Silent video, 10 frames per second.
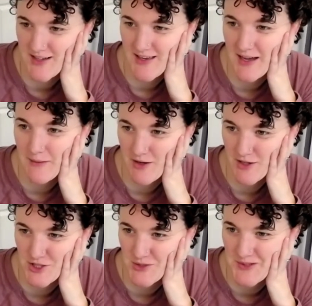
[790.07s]
and I'm
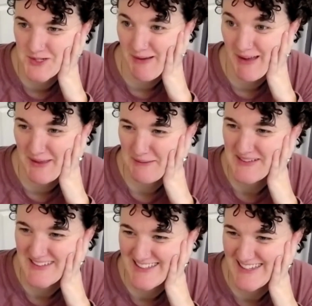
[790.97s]
not sure which path I
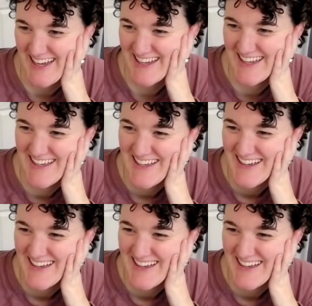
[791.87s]
want to take.